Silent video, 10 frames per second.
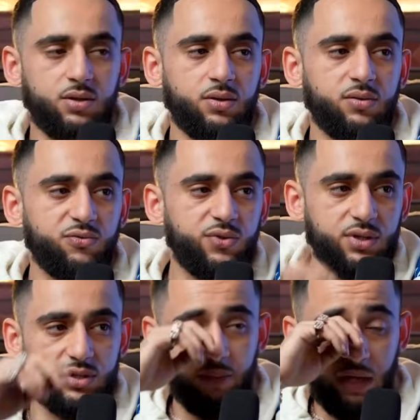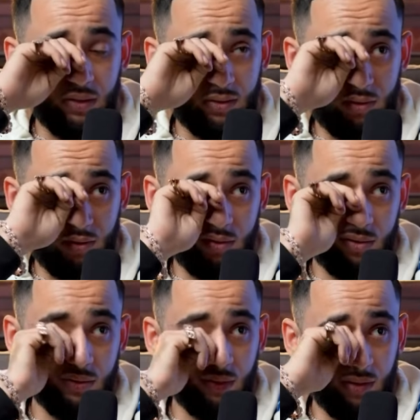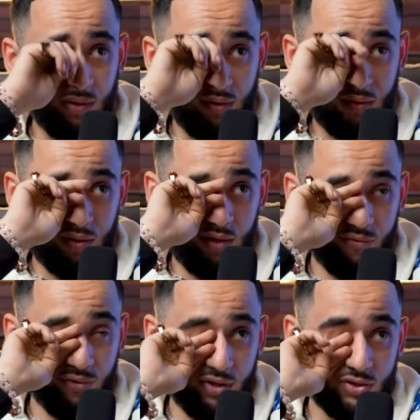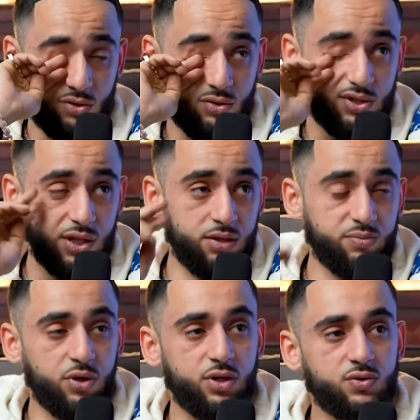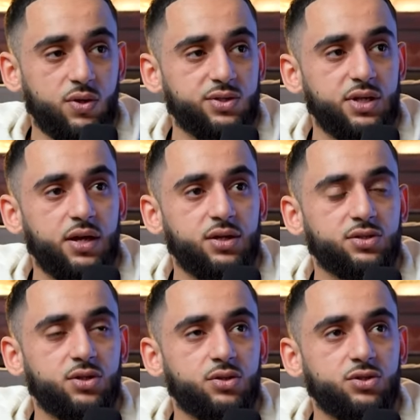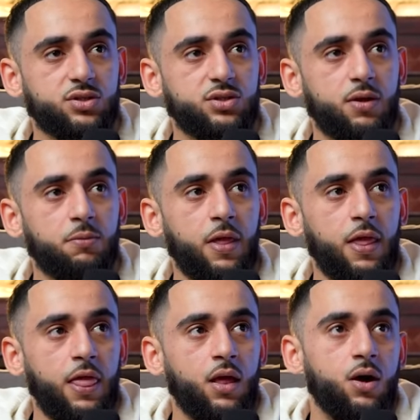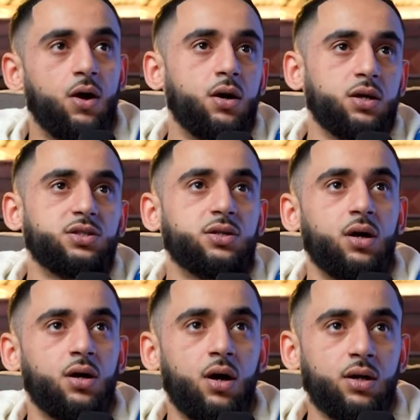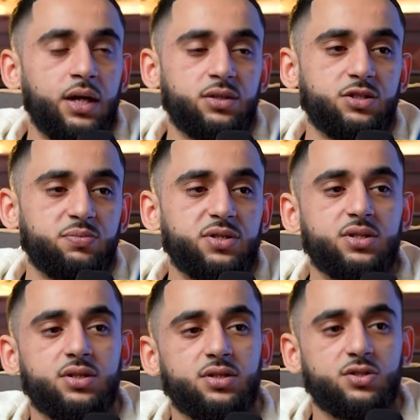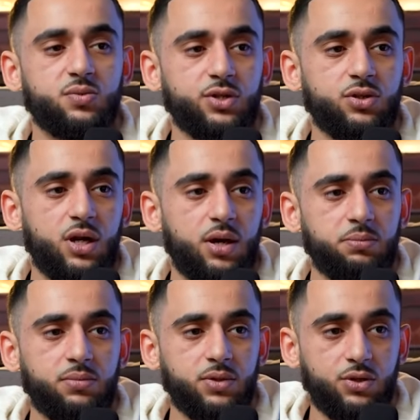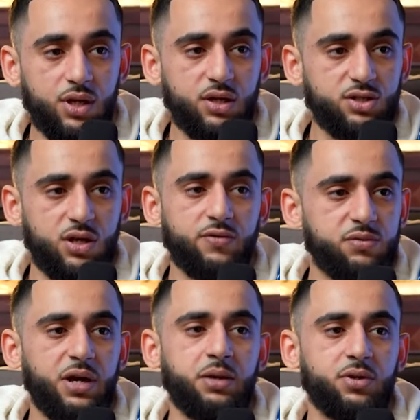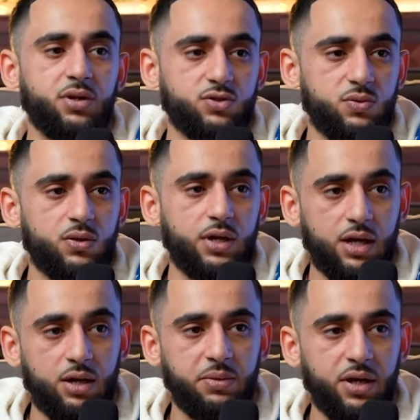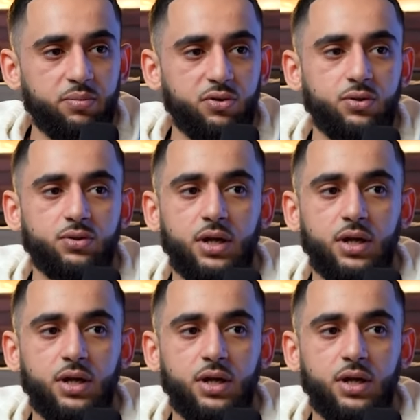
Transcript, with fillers: the things about the I think is a good selling point as well, is that it's not just it's Ard Adja's business. It's when you come, you get served by me as well. Yeah. Like I'm here, bro,